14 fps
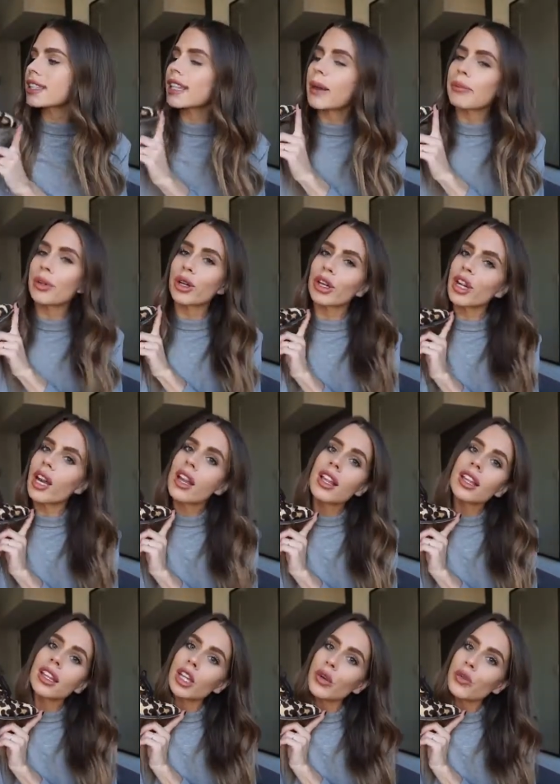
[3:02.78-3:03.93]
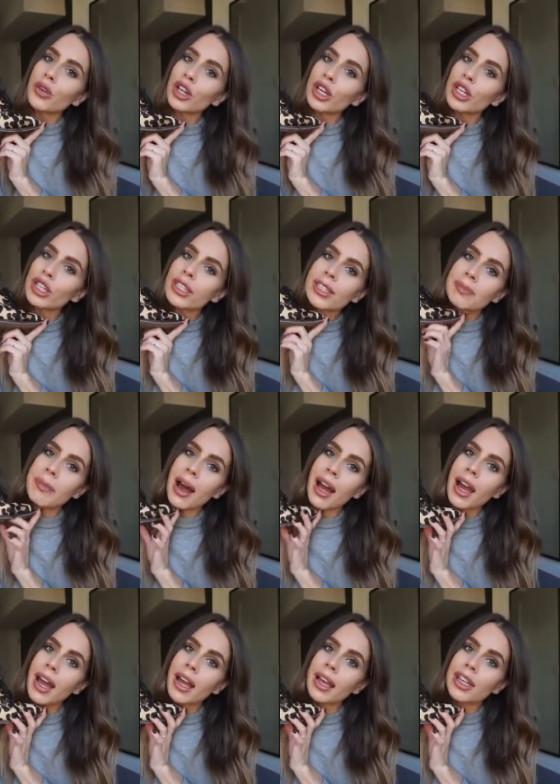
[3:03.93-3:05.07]
leopard Loafers
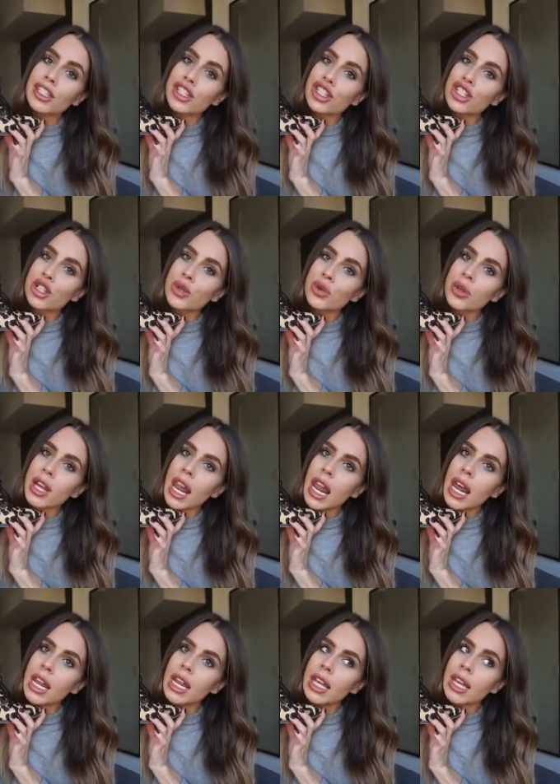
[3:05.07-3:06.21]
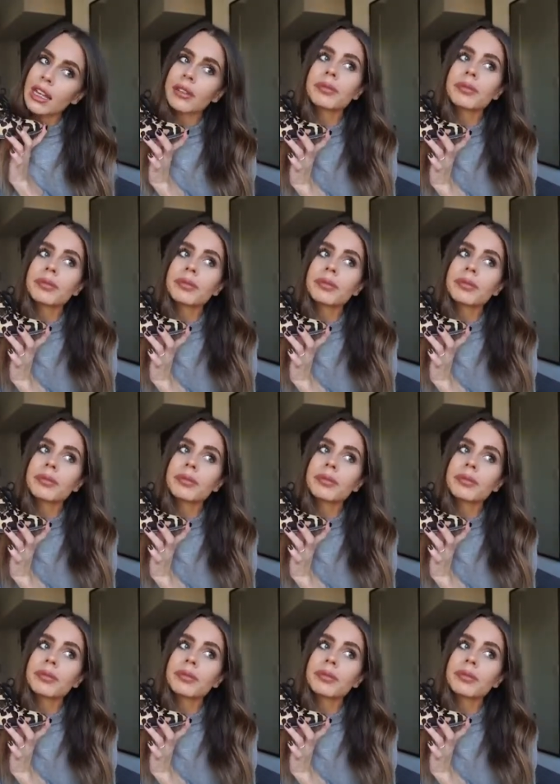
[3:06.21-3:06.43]
by Dune London.